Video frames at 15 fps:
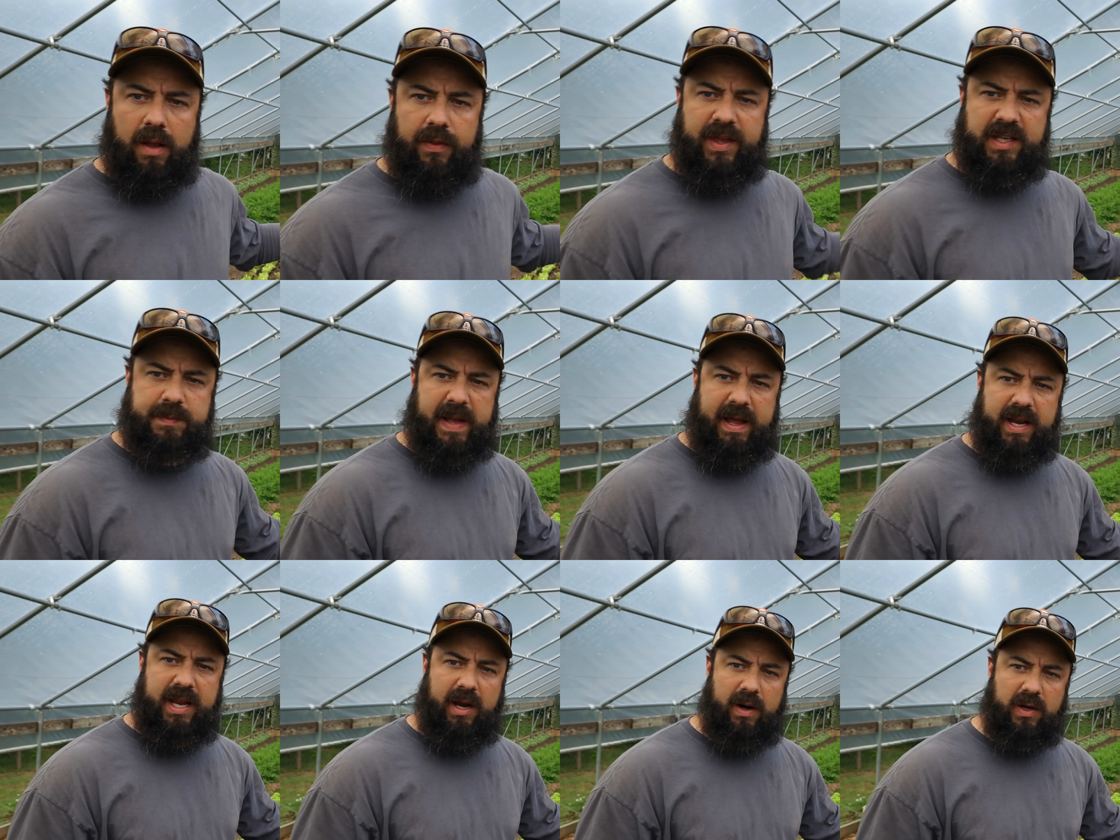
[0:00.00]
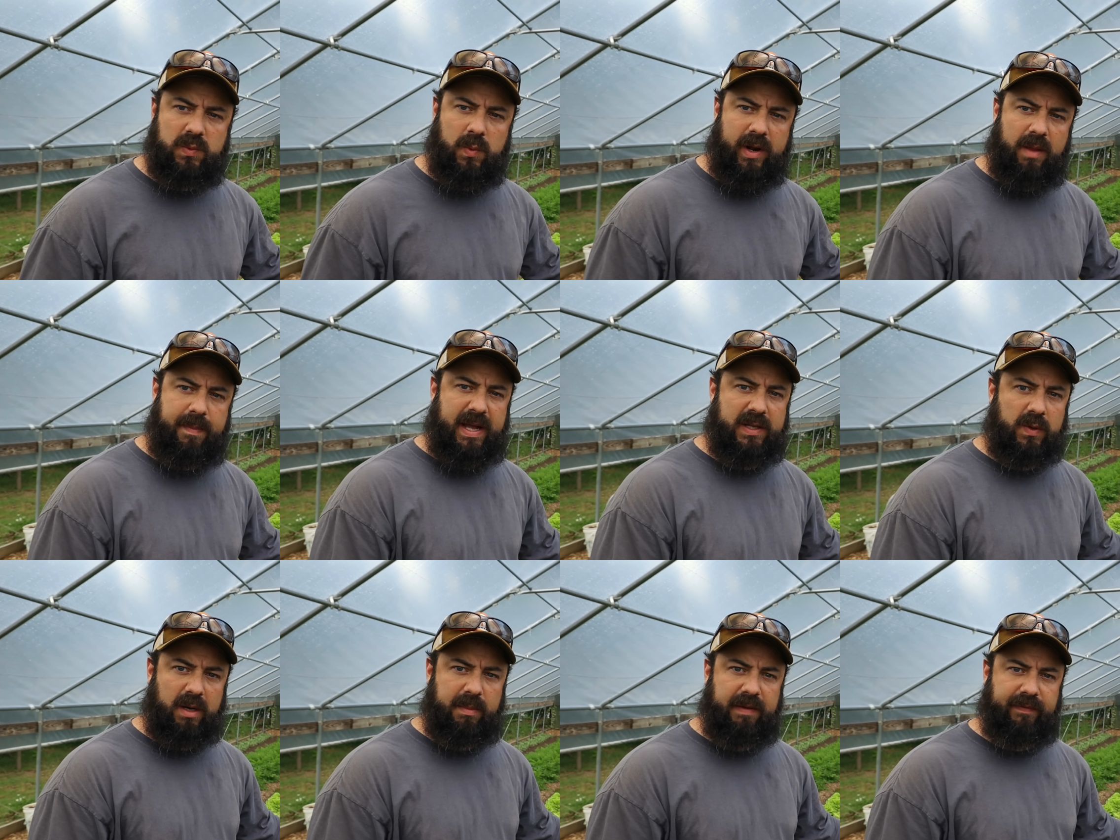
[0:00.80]
this bed here is one of the
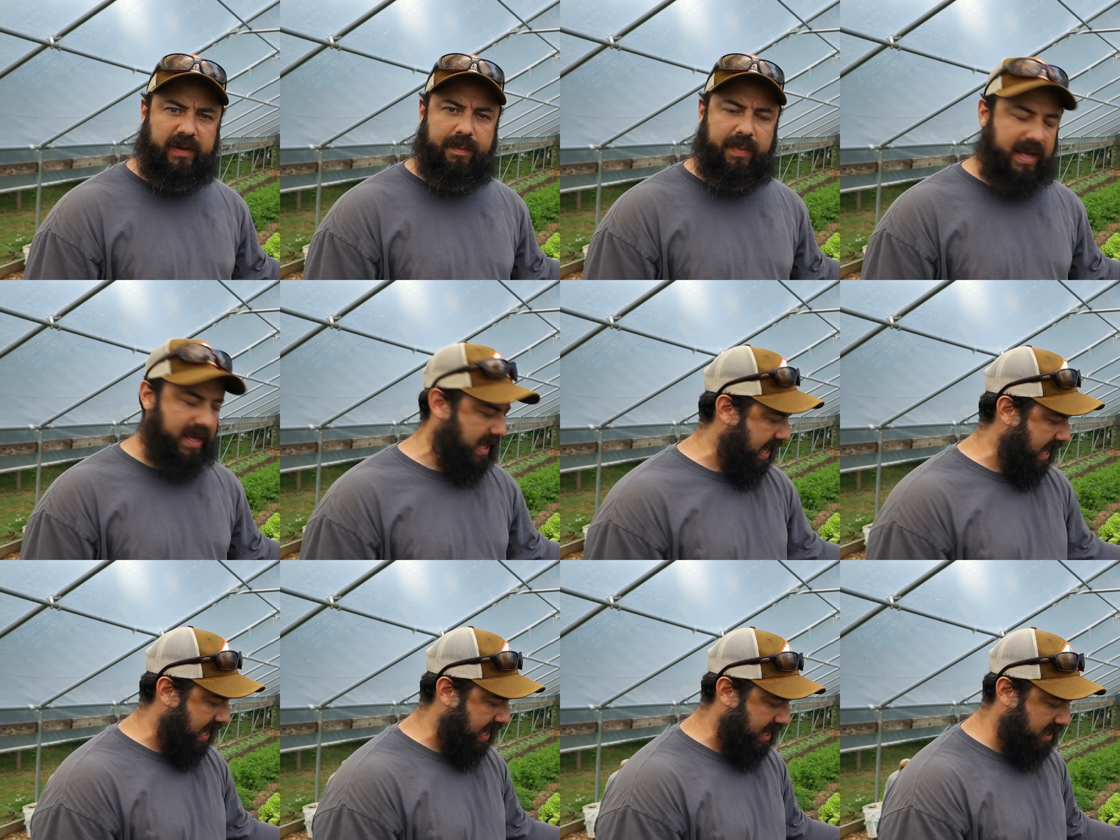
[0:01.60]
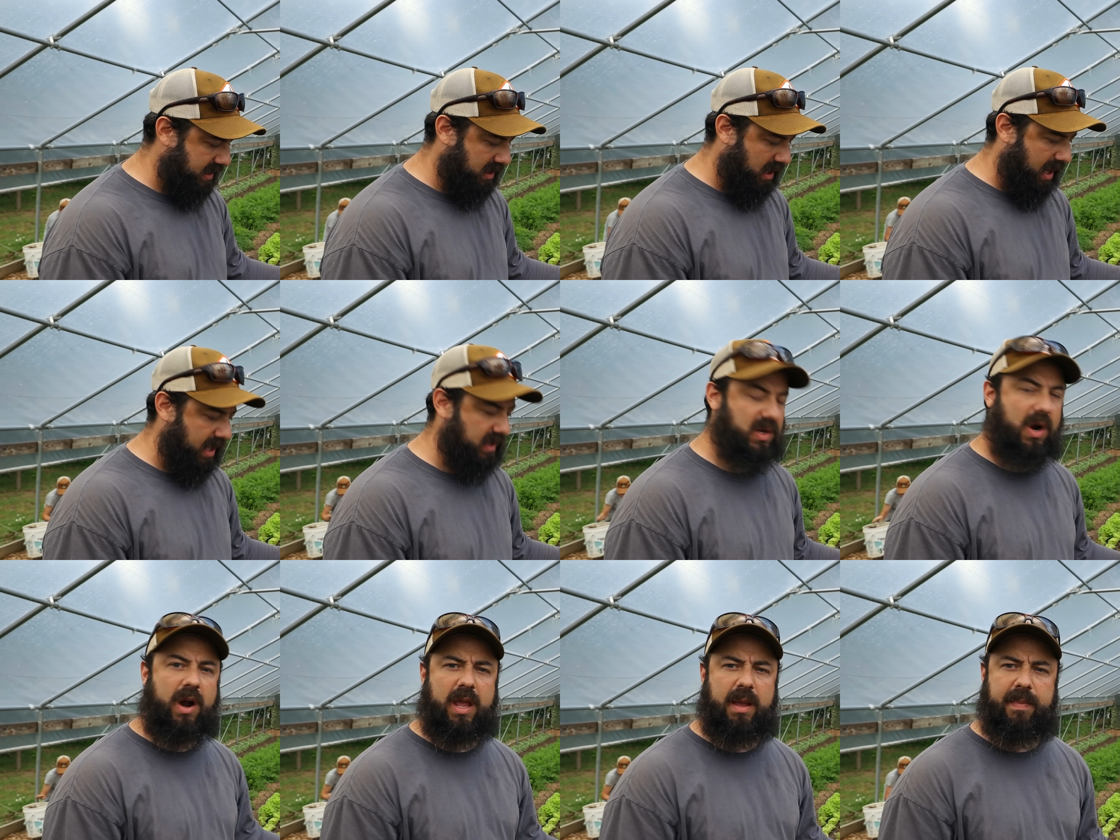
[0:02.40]
beds we're gonna be flipping and it's
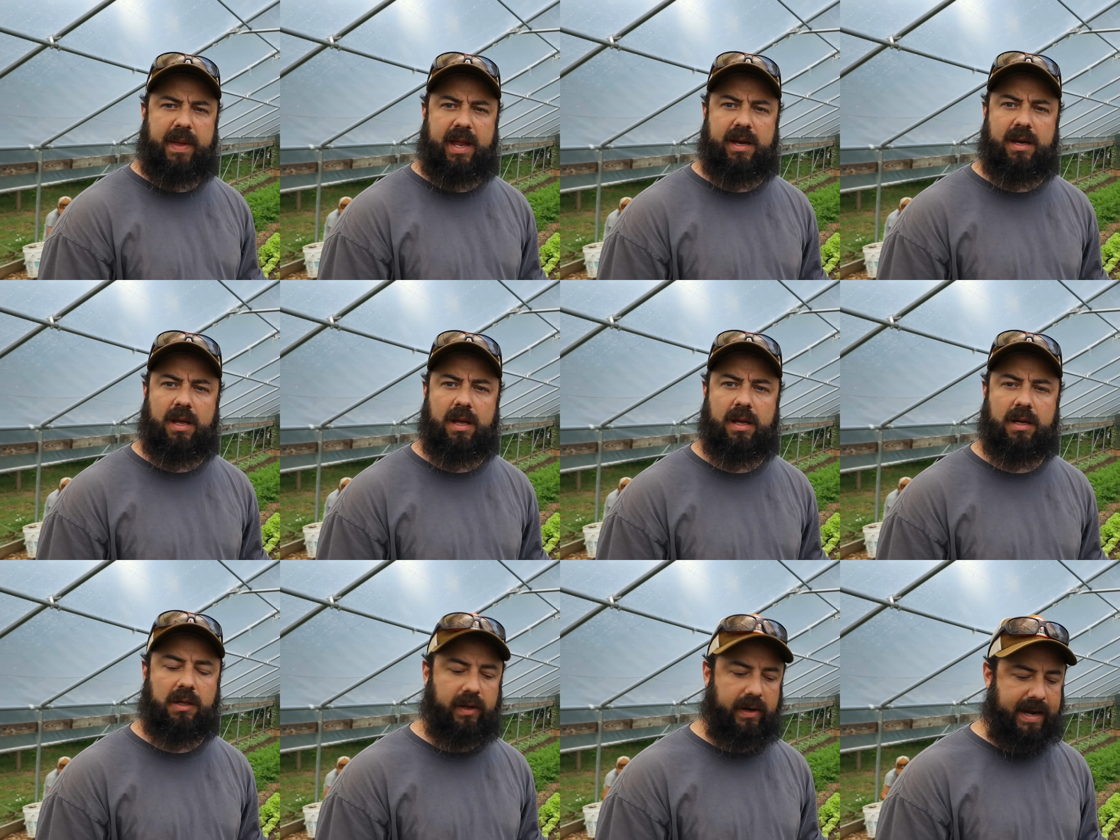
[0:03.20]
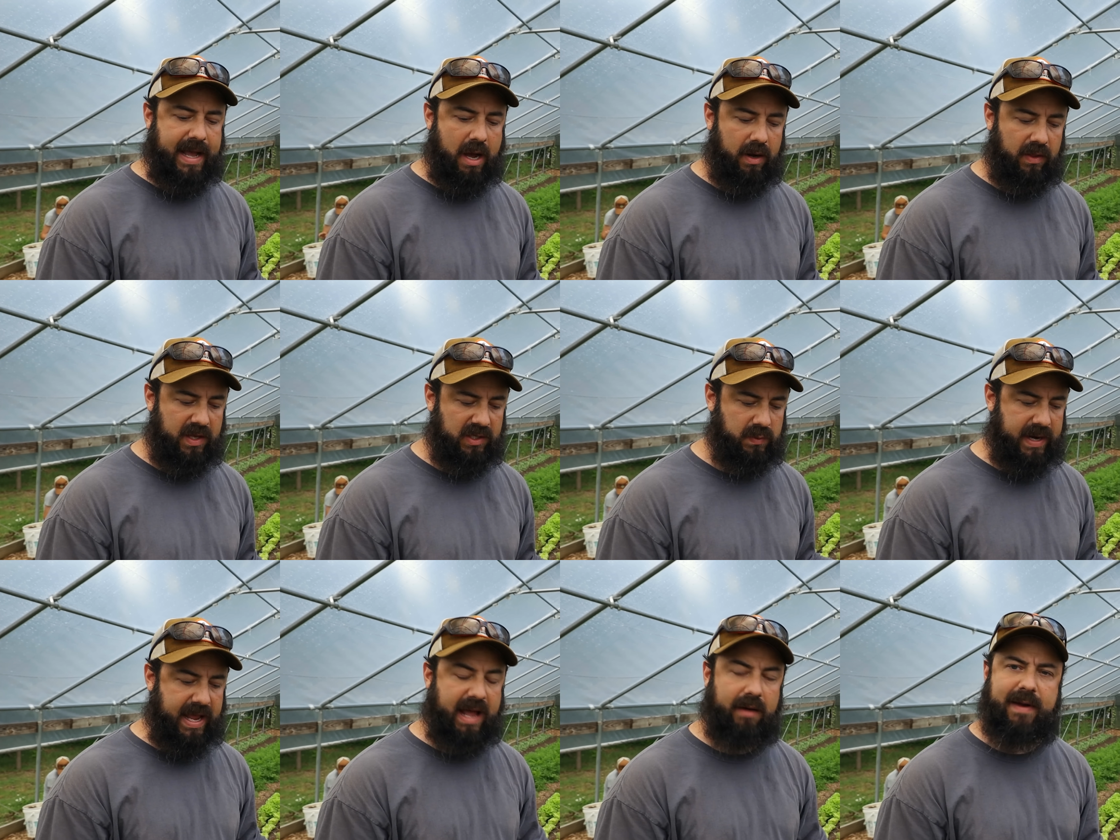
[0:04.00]
already been cleared out. This
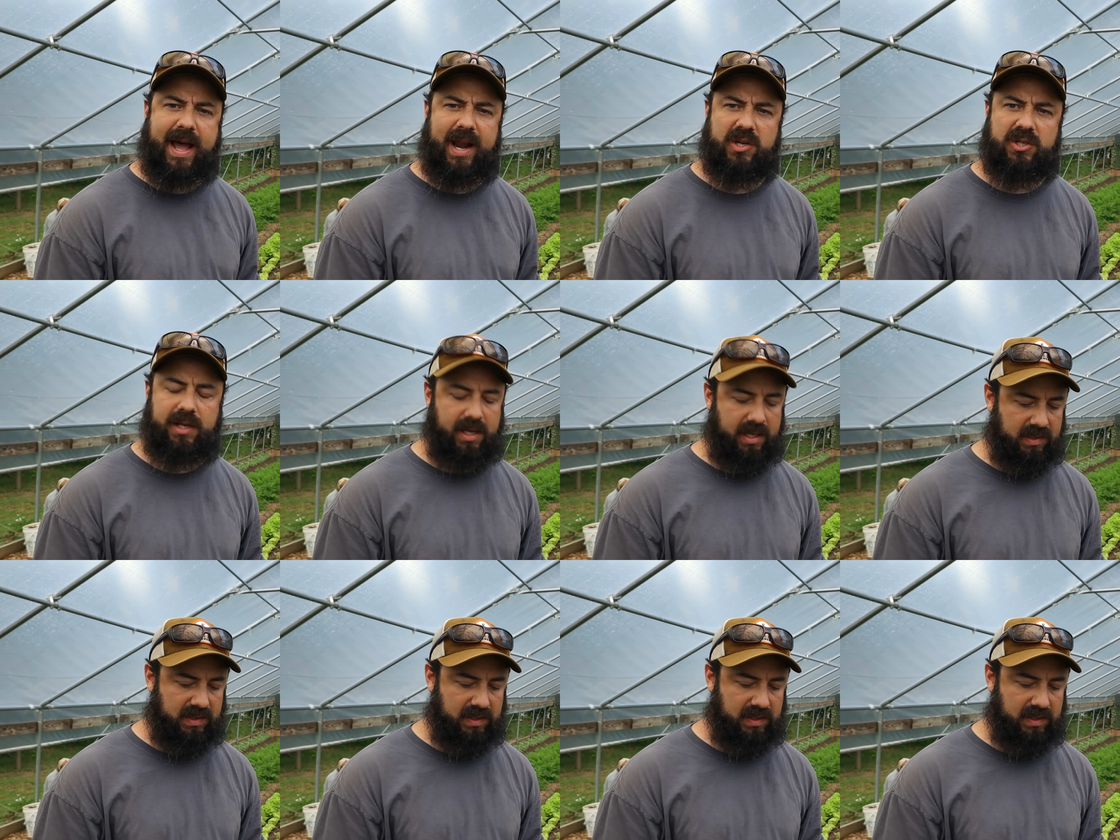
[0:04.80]
one had radish in it.